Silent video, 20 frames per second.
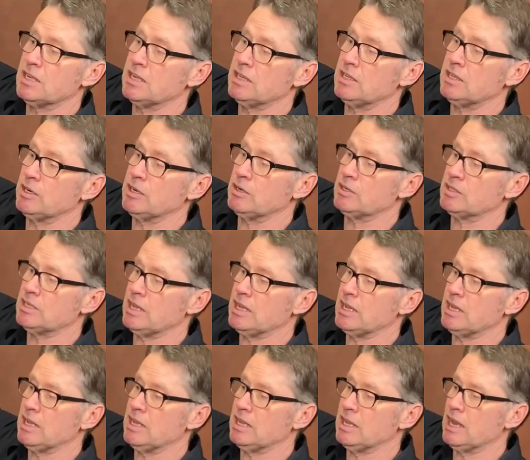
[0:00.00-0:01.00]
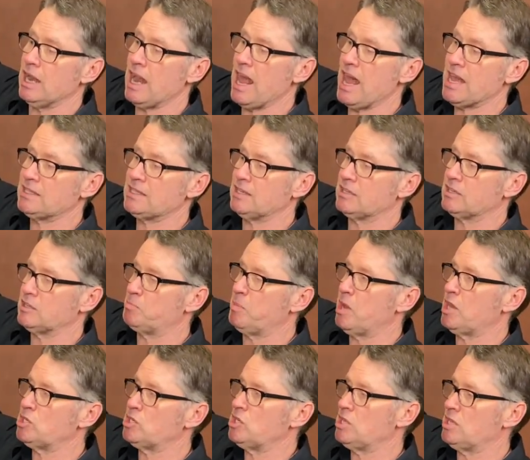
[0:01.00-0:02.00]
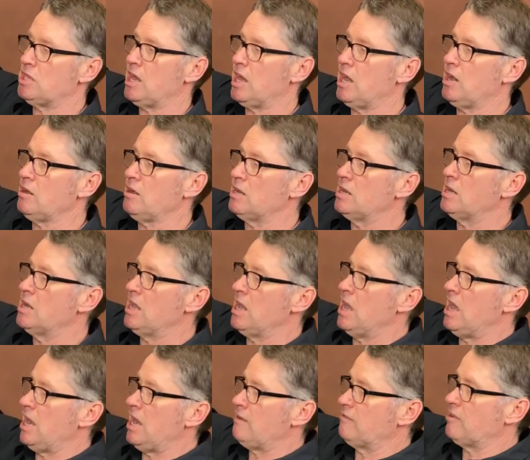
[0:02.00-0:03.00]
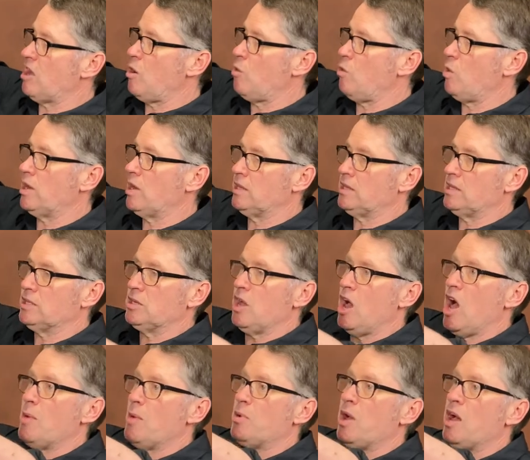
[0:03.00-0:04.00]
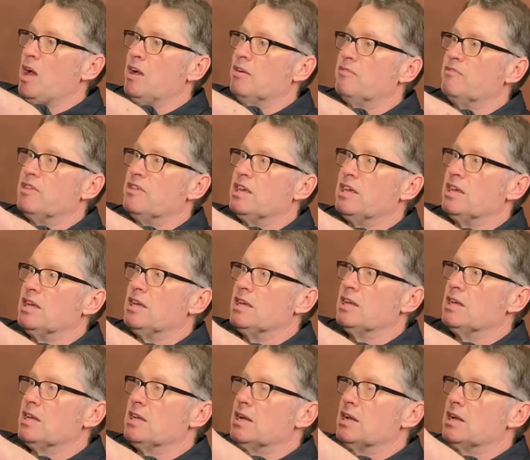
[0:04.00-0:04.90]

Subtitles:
there's a elastic spongy there, and I've got one at the top of the,